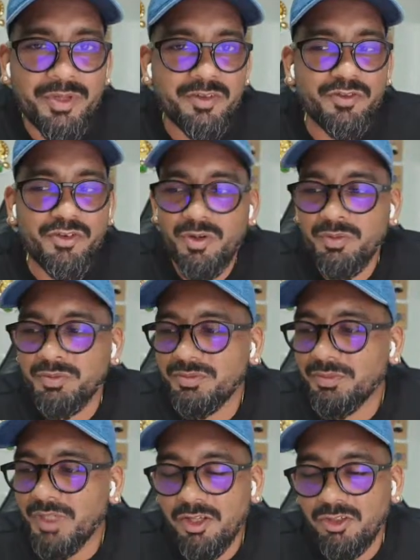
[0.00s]
from
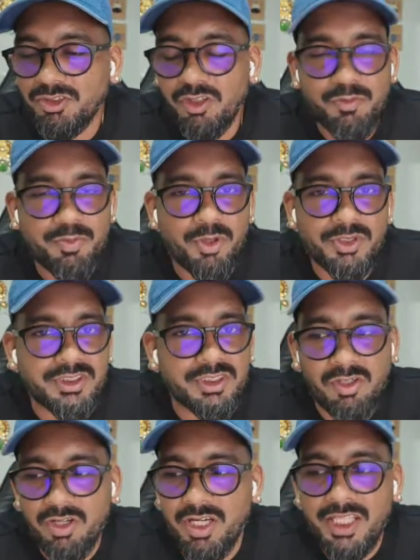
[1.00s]
Microsoft
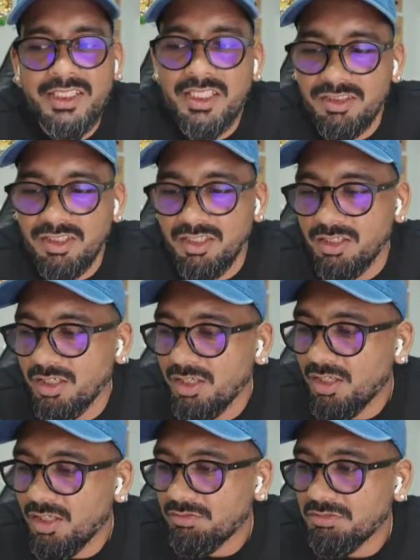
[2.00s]
project or any other,
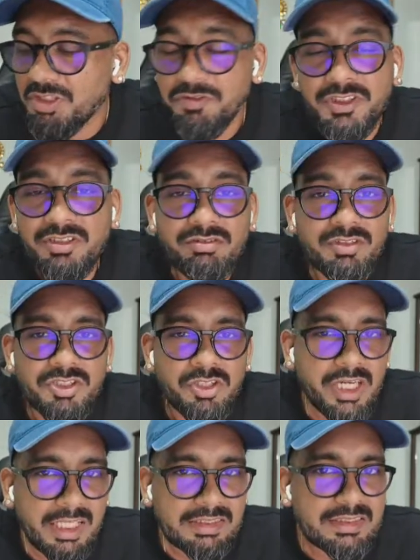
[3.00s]
even in your
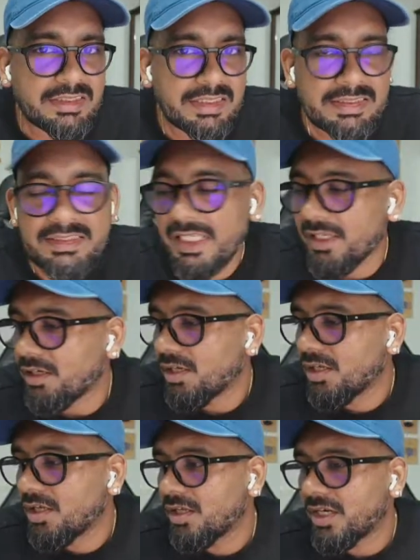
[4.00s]
days as Excel,
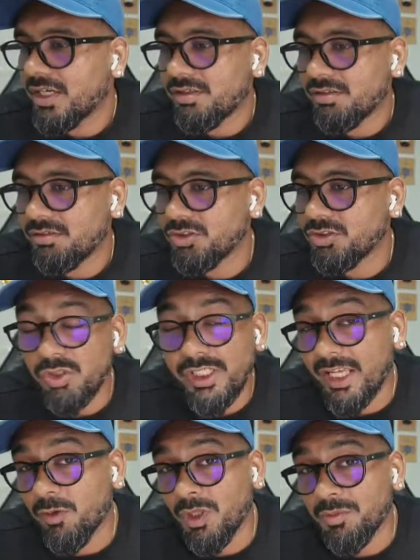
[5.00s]
right? You'll
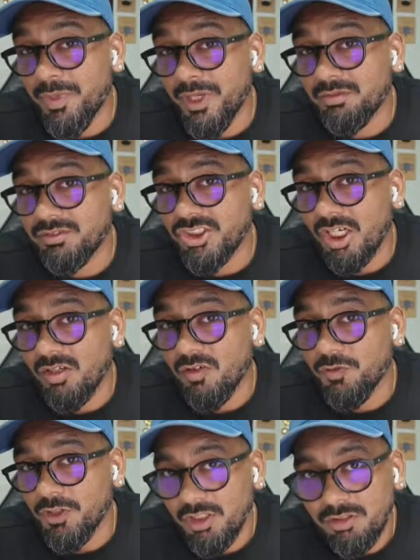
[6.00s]
take one big chunk of
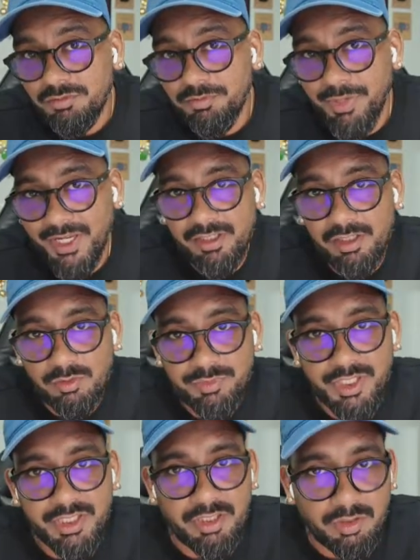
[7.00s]
work, break it down
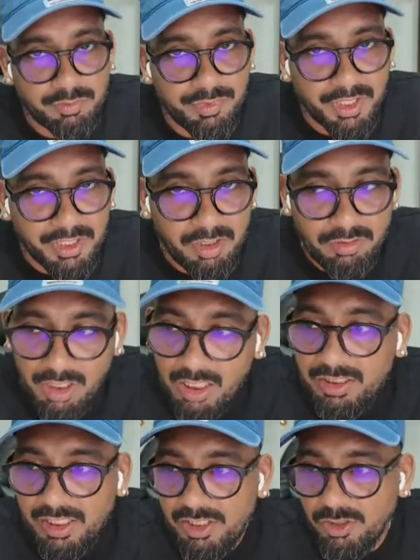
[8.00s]

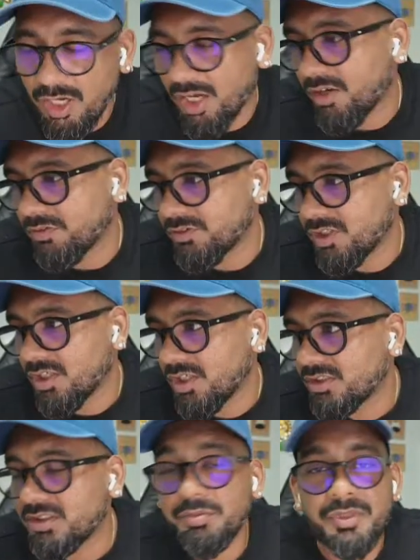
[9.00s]
until you have
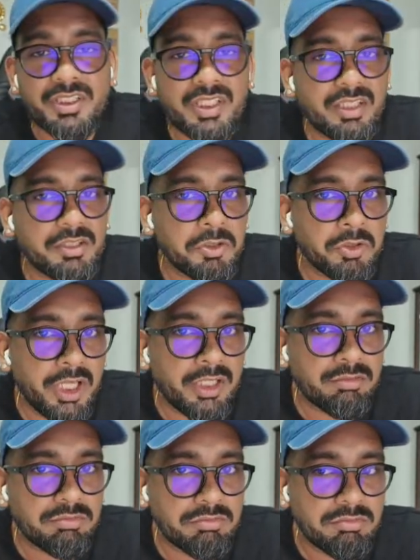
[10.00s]
something that you
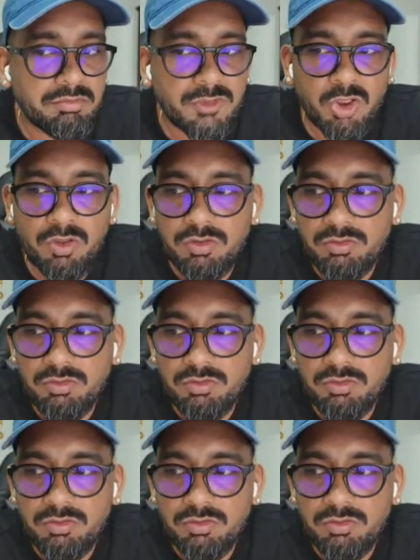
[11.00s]
can, you know,